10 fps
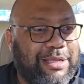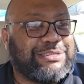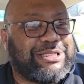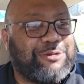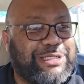
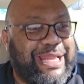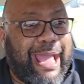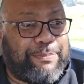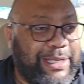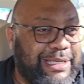So the
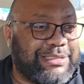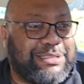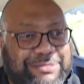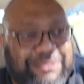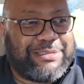deputies,
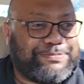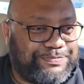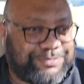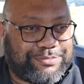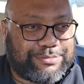
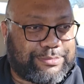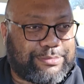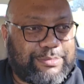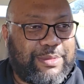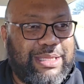
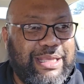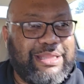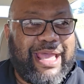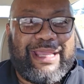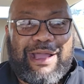
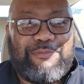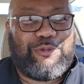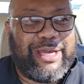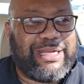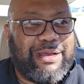they come
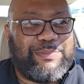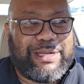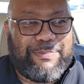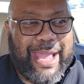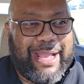running up in
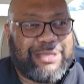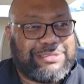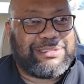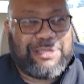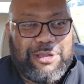the
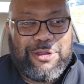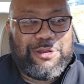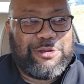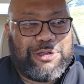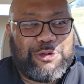barracks.
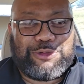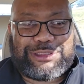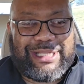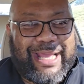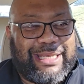Goo
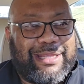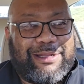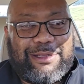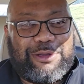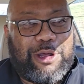steadily,
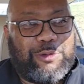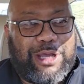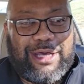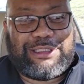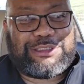the
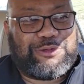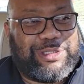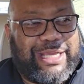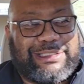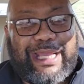other two
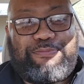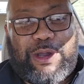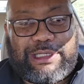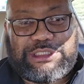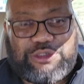niggas, they
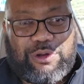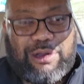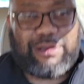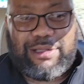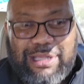punch
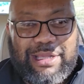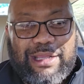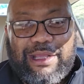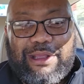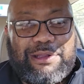drunk.
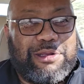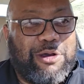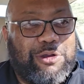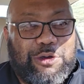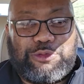
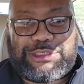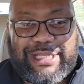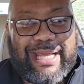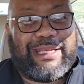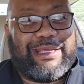Goo
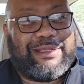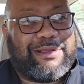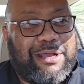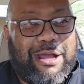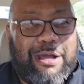steadily
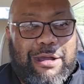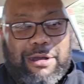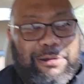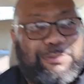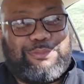
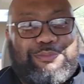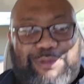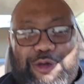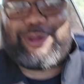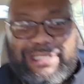
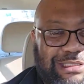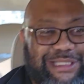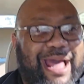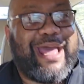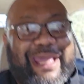doing his
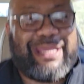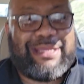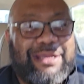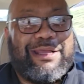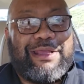
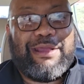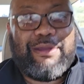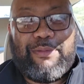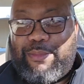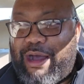thing.
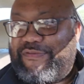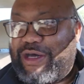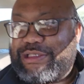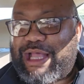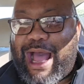
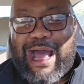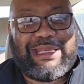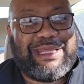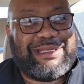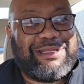Motherfuckers
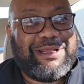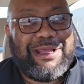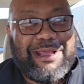hollering,